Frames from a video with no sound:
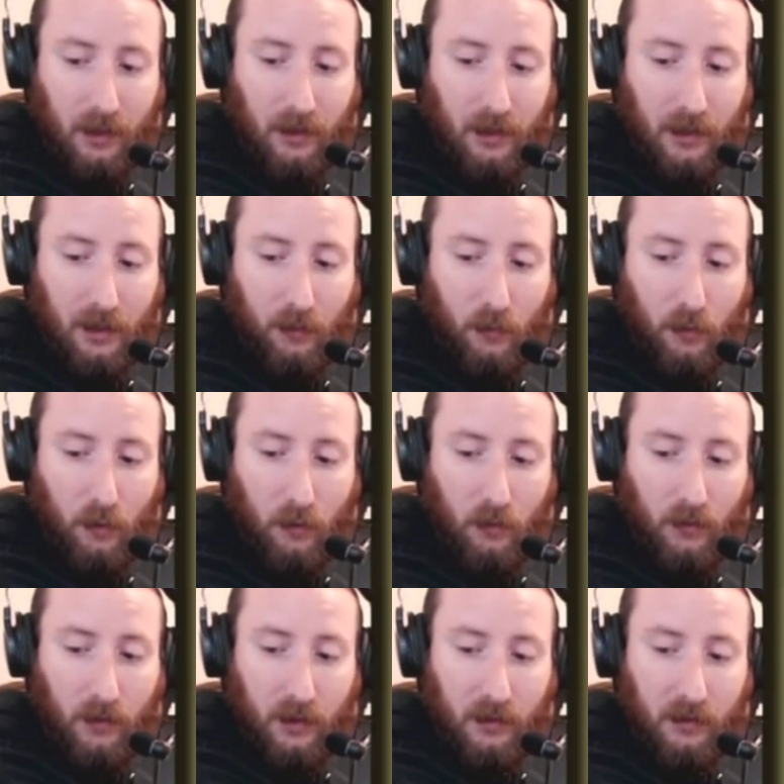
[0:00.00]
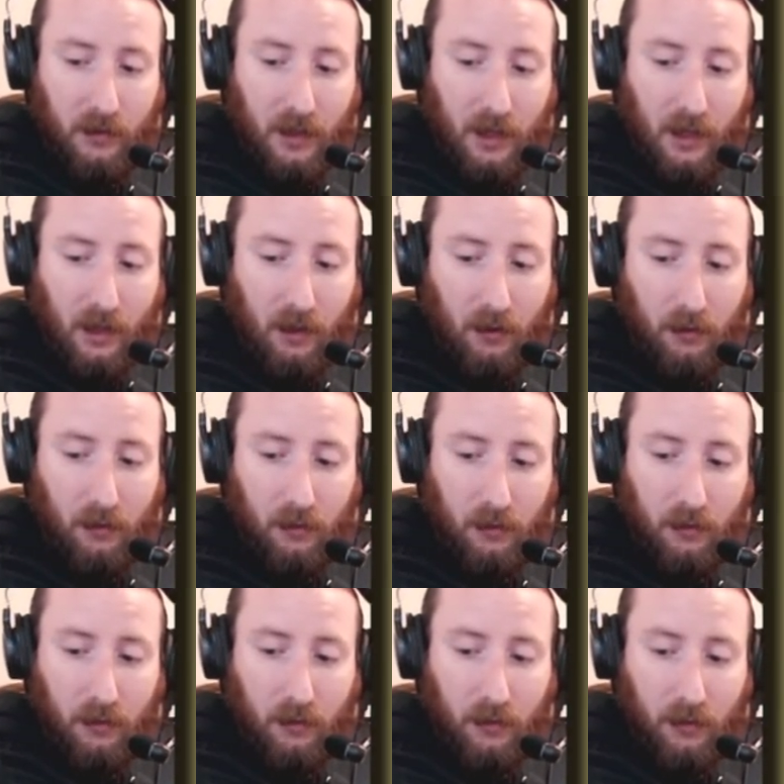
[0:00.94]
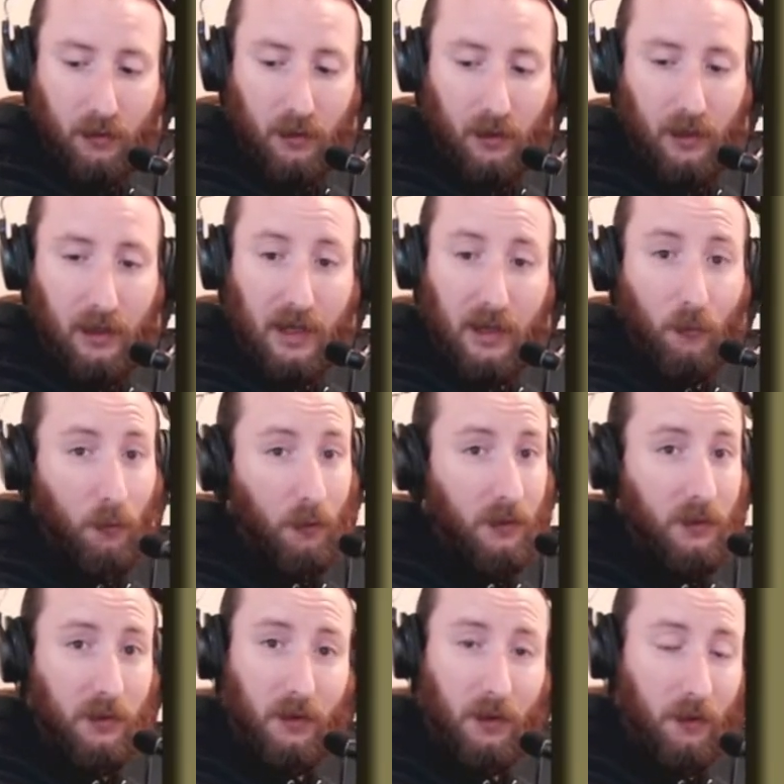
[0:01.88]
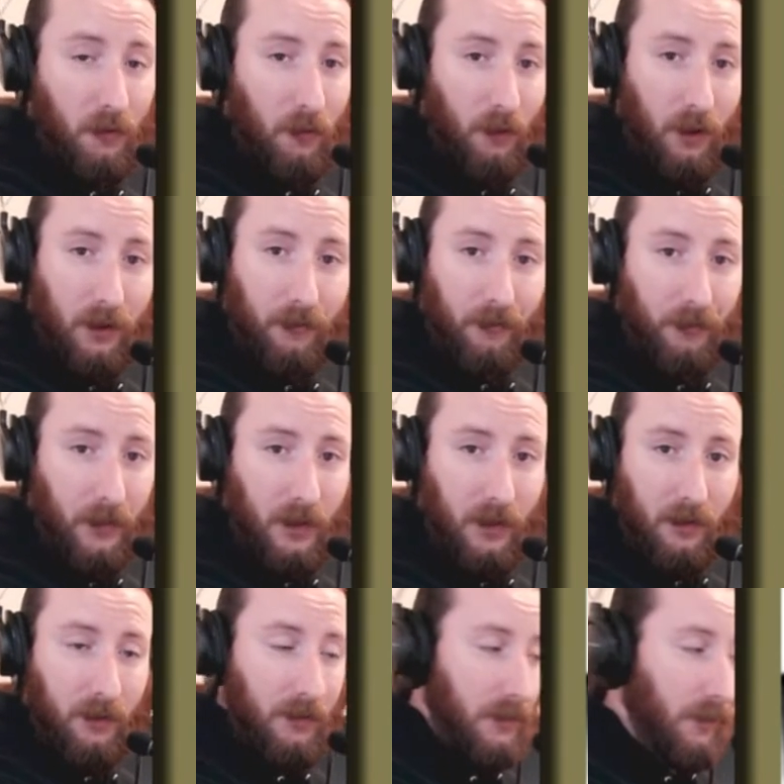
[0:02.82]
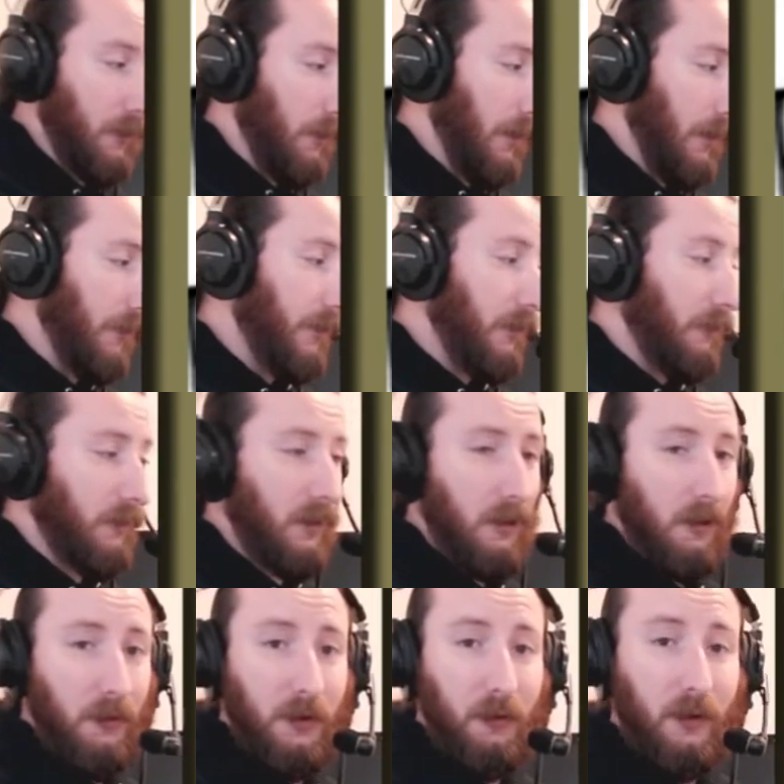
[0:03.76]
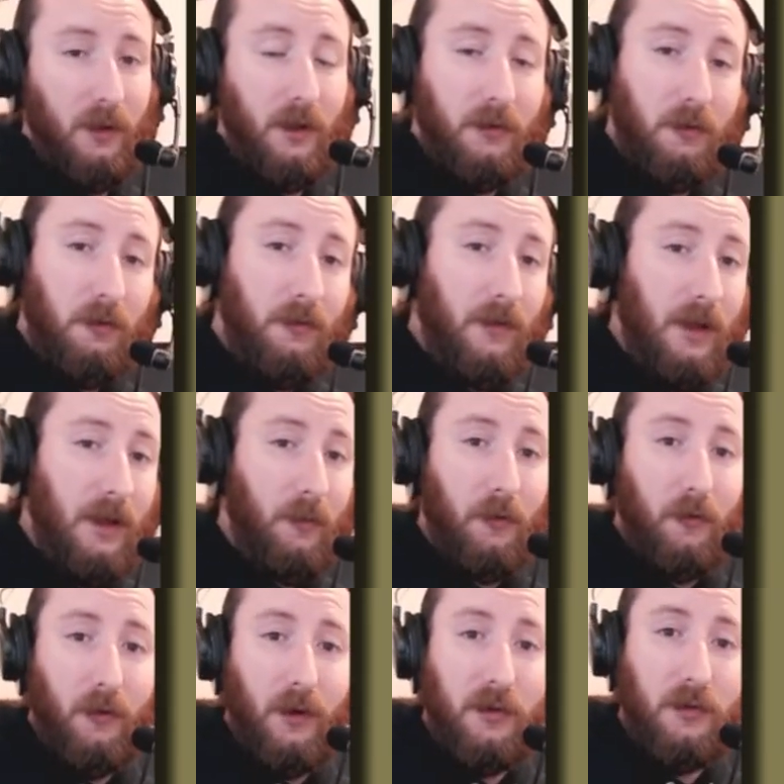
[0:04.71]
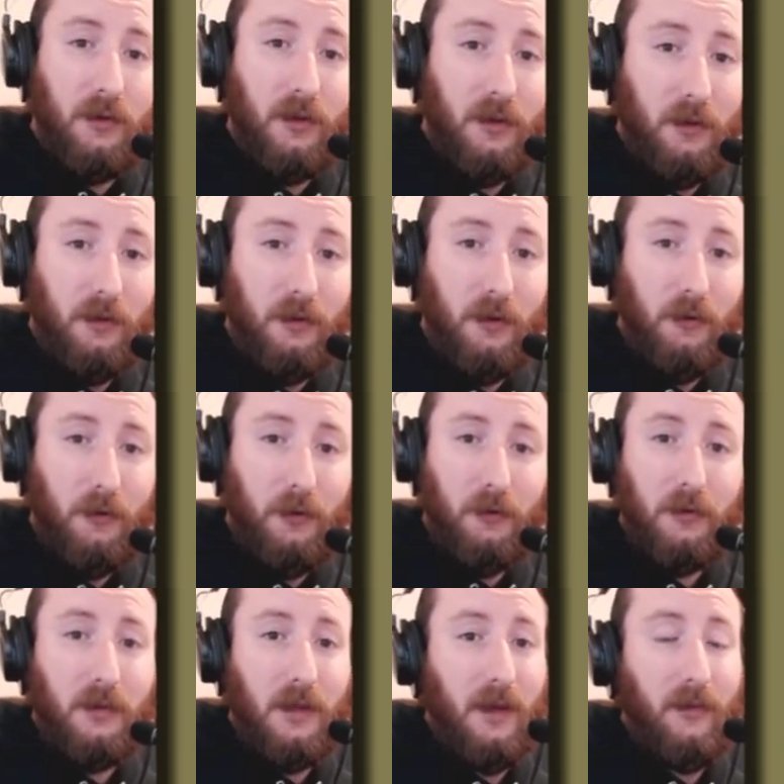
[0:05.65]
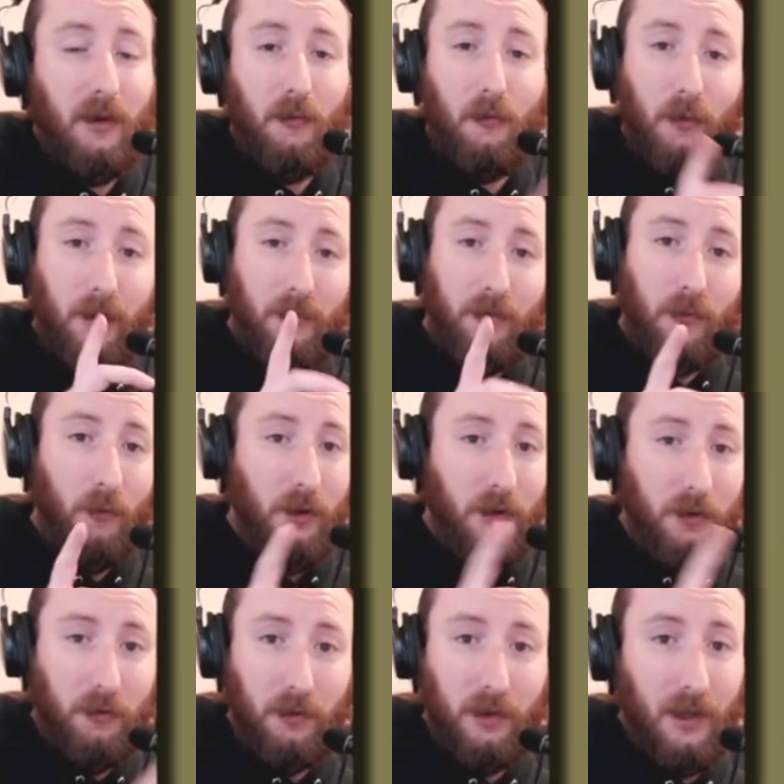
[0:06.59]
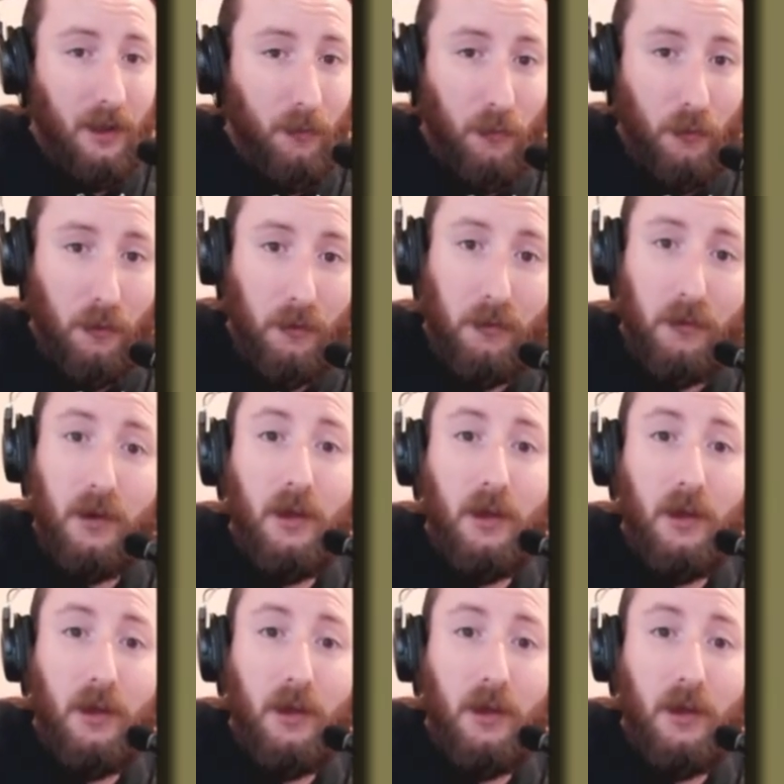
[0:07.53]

then move this down, and we're to the chord. So if you know you're in a 2-5 progression, you just have that one voice you got to move,